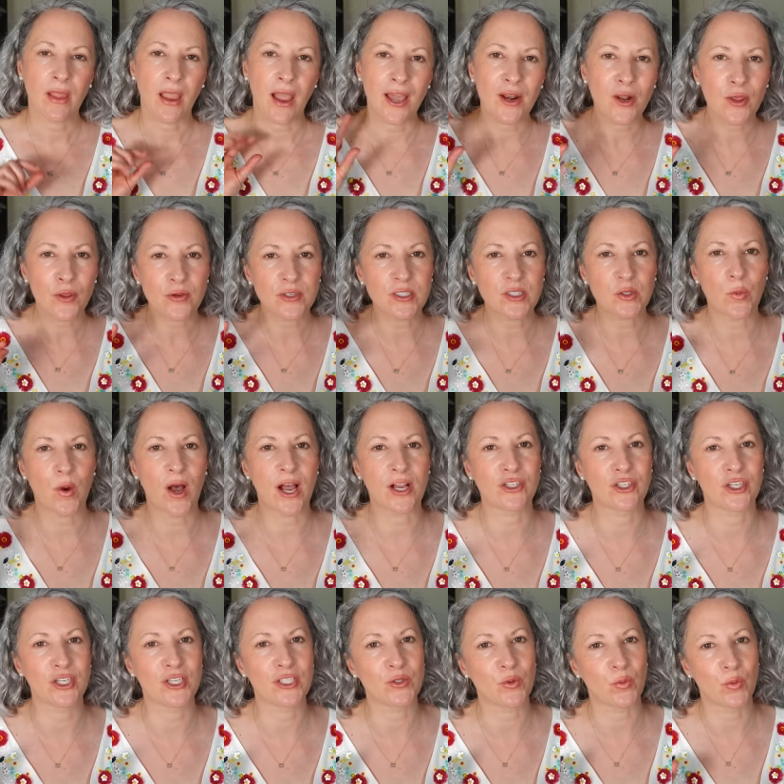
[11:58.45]
I know those
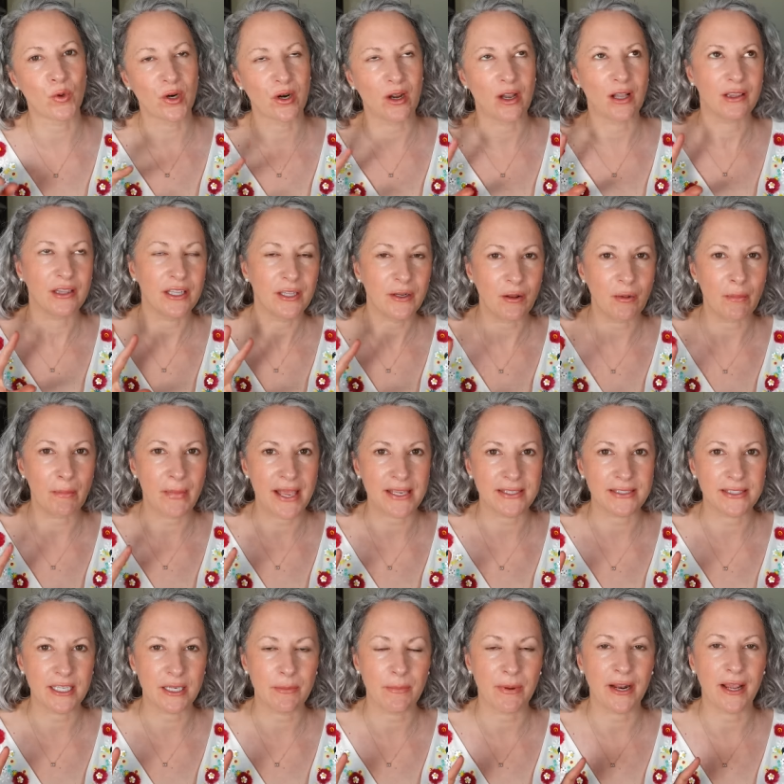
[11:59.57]
swatches were a little
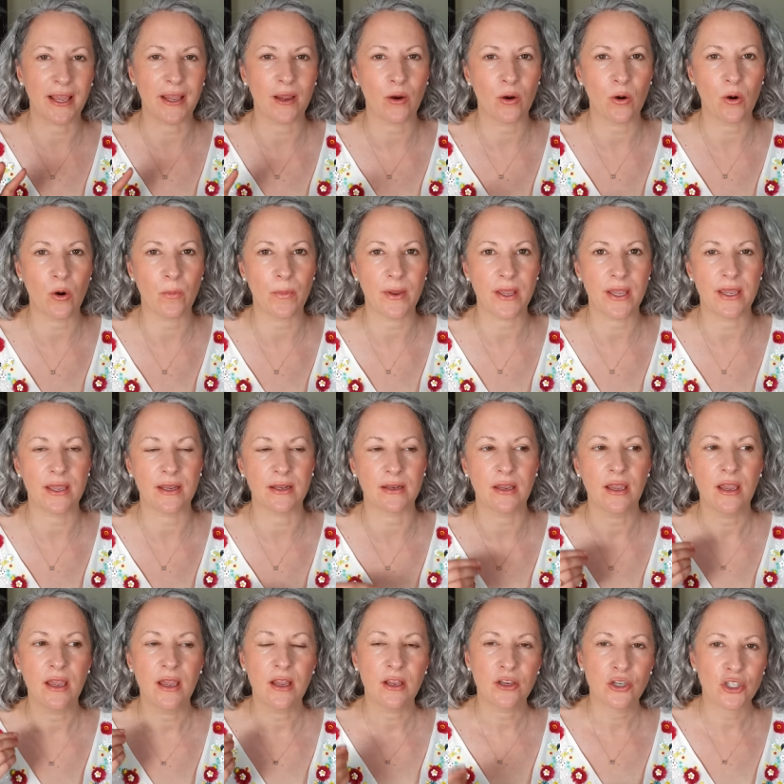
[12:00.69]
messy, but I hope it
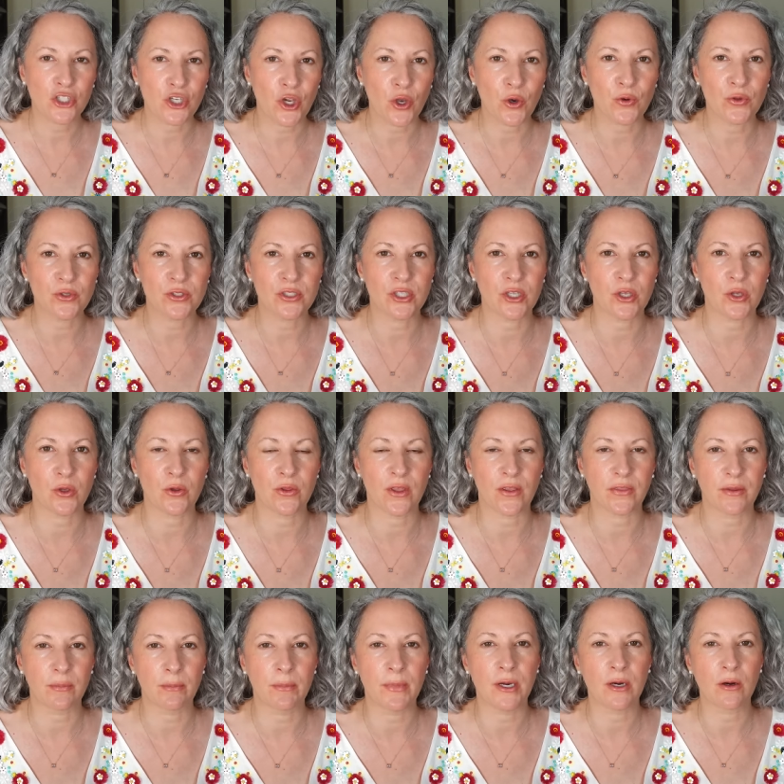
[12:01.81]
shows you that
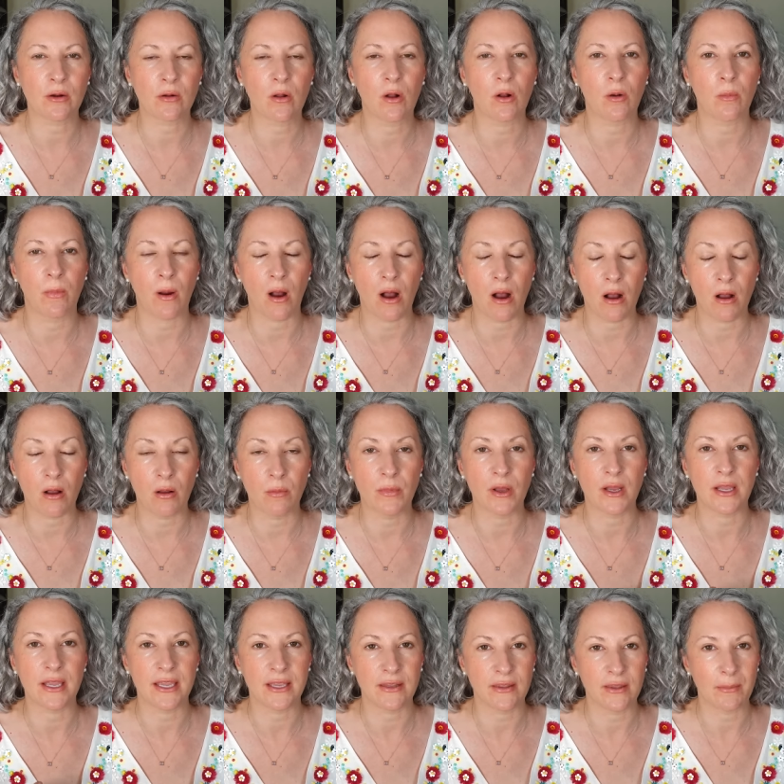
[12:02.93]
the Miracle Balm
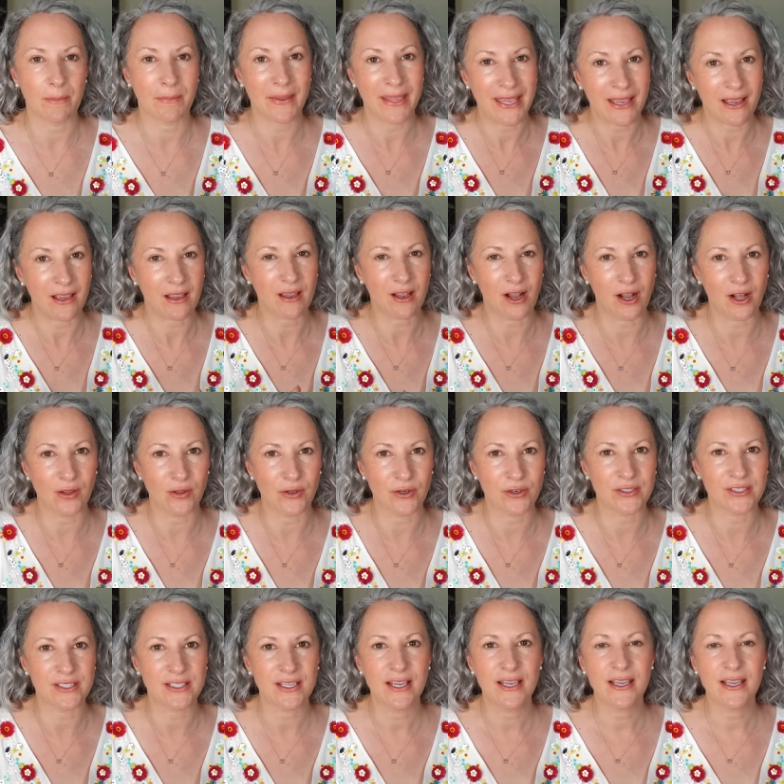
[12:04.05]
in the pink colors